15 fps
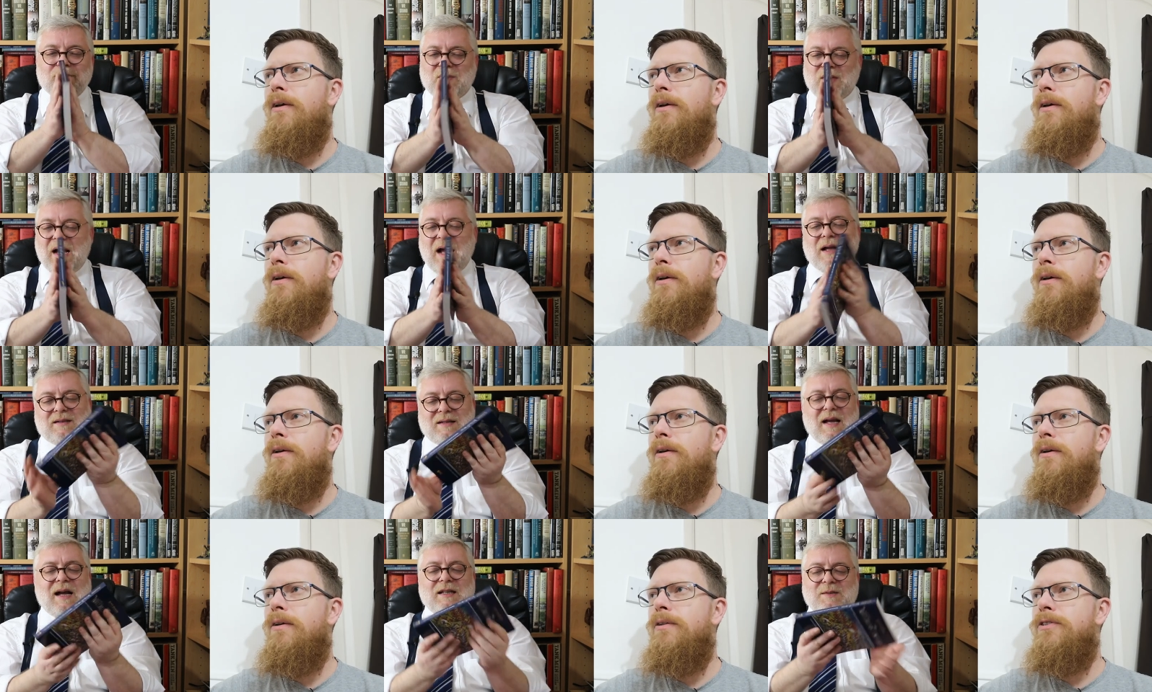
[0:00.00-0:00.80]

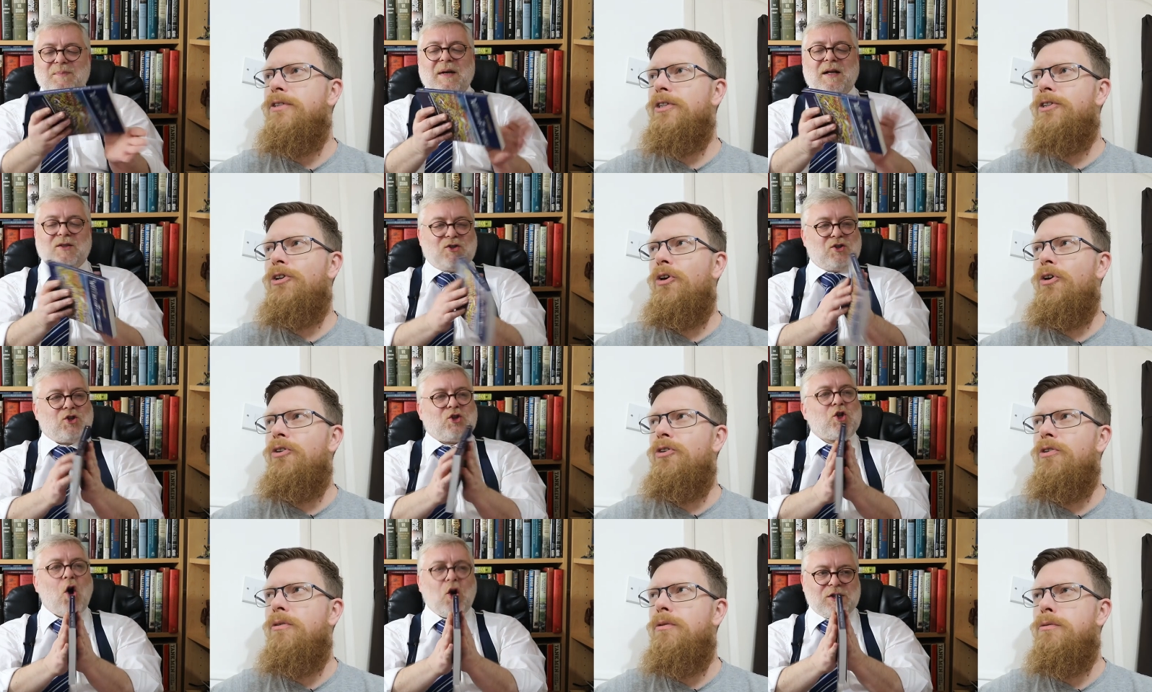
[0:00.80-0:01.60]
Speaker 1: That that smells
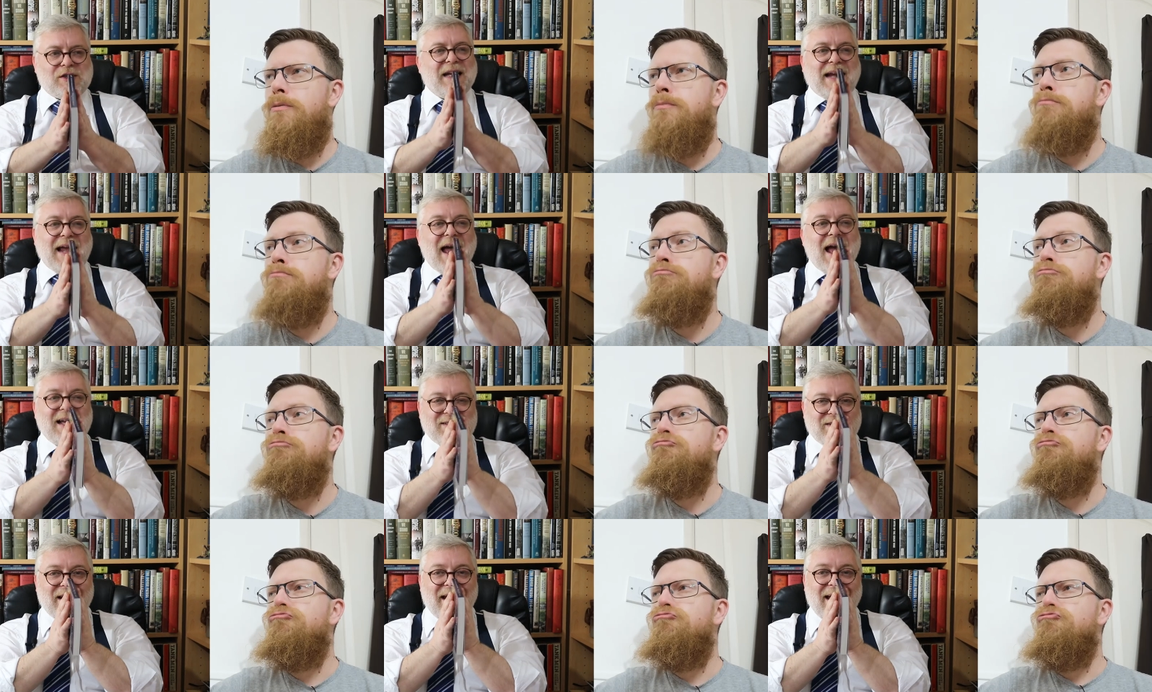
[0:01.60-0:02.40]
toxic
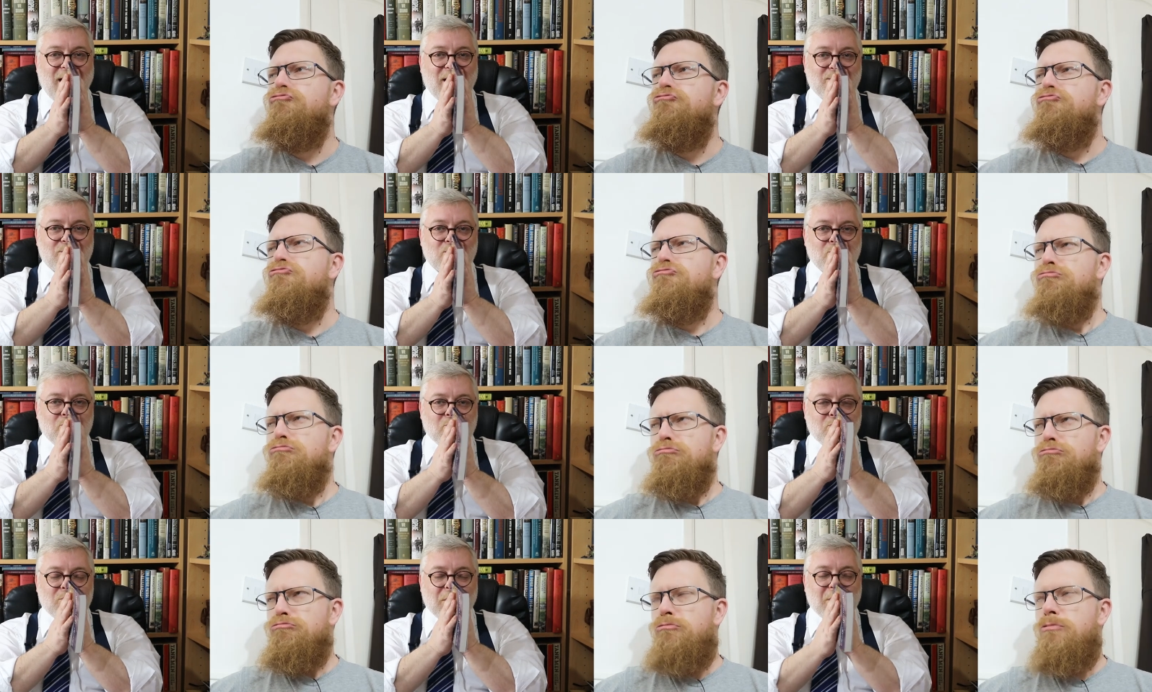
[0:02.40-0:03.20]
as, yeah.
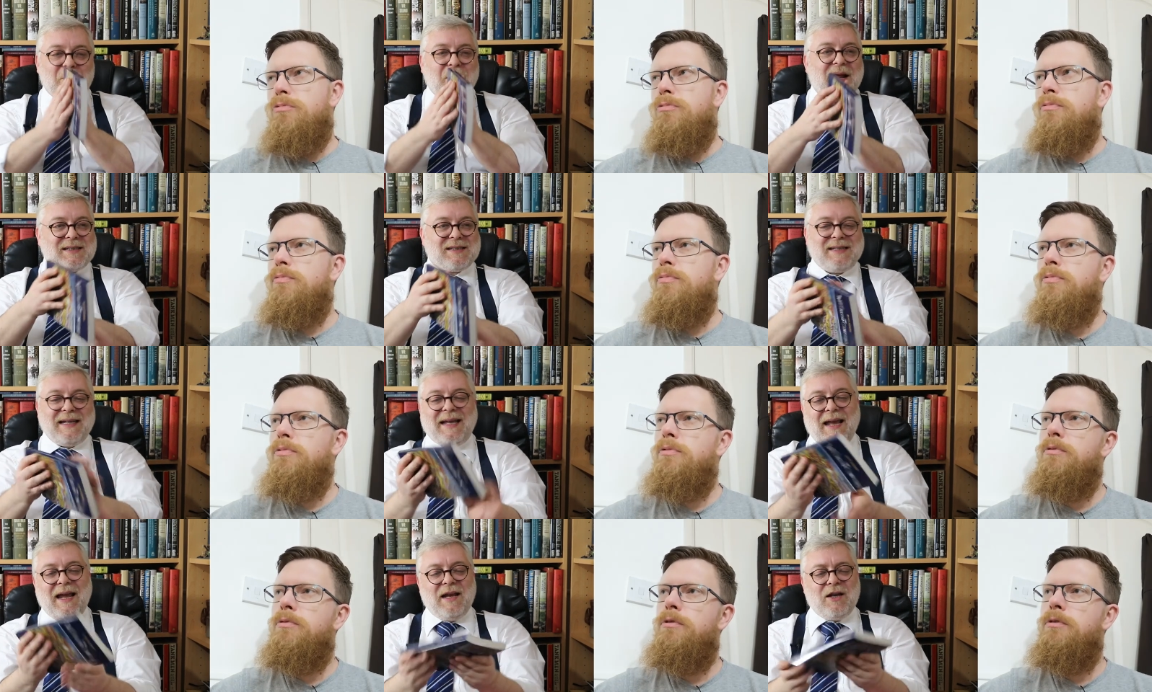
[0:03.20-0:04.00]

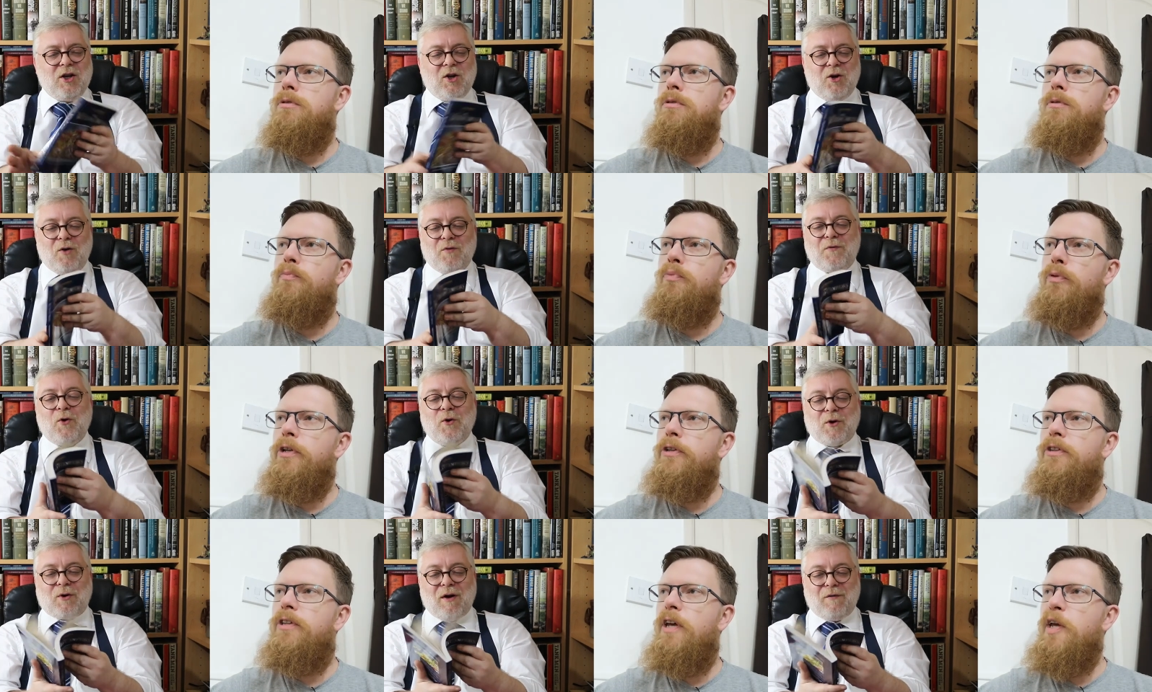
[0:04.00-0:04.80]
Plastic, it, you know,
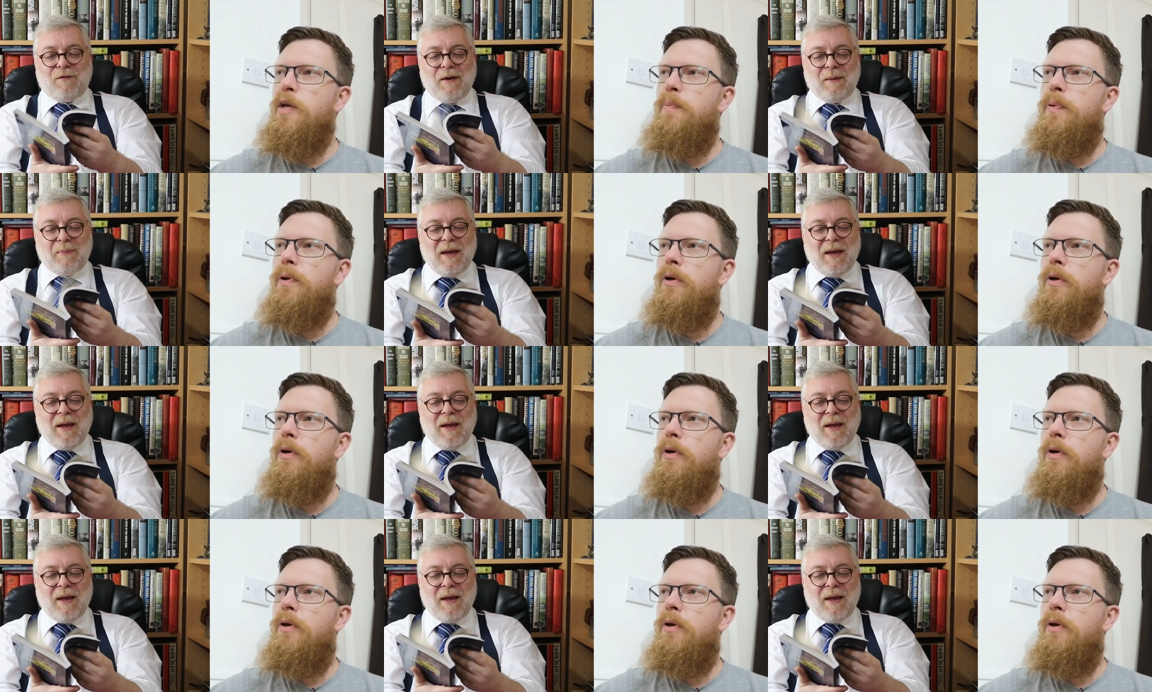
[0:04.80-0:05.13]
photographic